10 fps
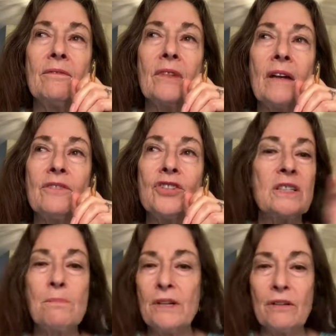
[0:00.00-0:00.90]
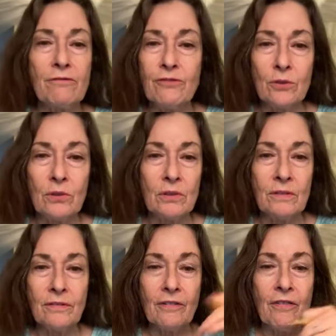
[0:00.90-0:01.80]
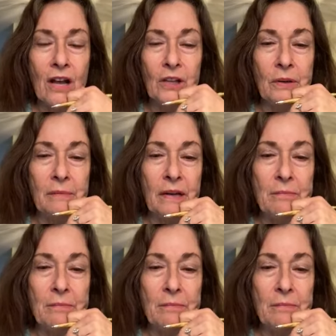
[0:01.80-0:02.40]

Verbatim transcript: I've just been a fool for following my